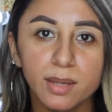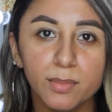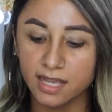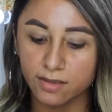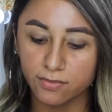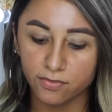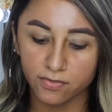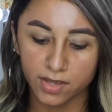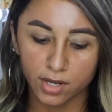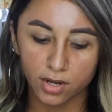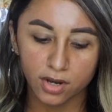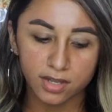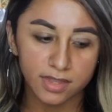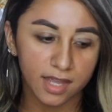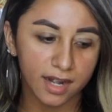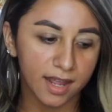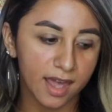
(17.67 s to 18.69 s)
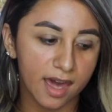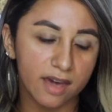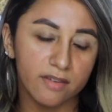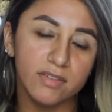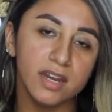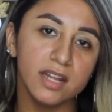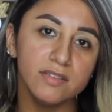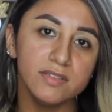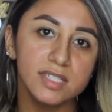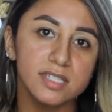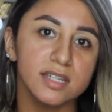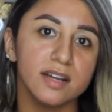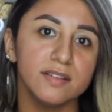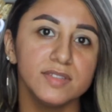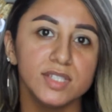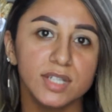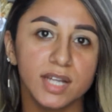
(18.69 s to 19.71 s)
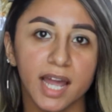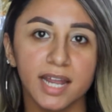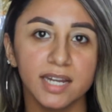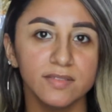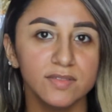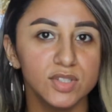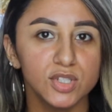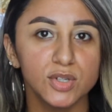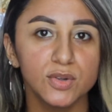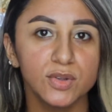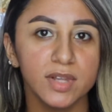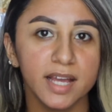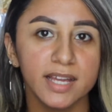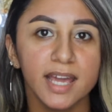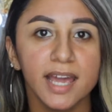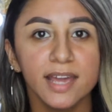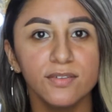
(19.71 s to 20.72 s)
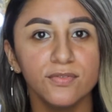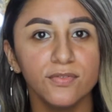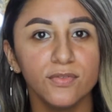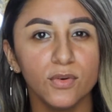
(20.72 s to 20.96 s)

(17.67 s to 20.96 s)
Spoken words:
I figured that I have enough stuff to kind of do like a